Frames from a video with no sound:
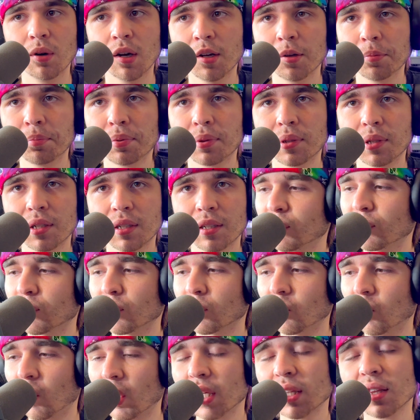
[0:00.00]
Welp,
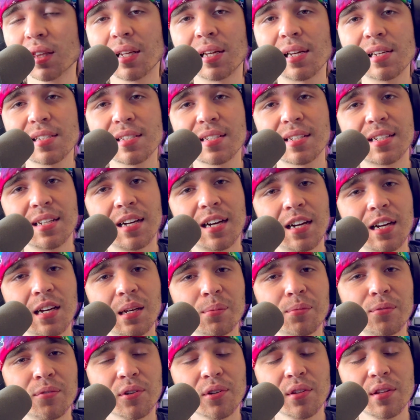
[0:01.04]
for one last
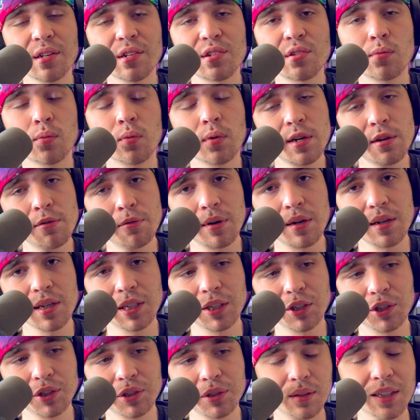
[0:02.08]
time for this
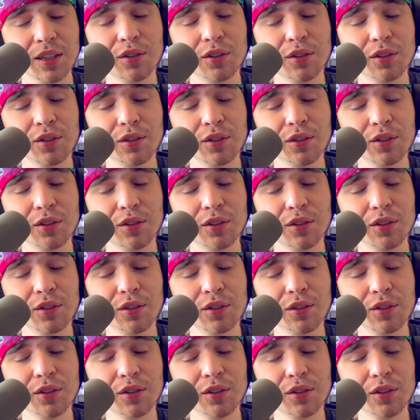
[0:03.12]
rewatch,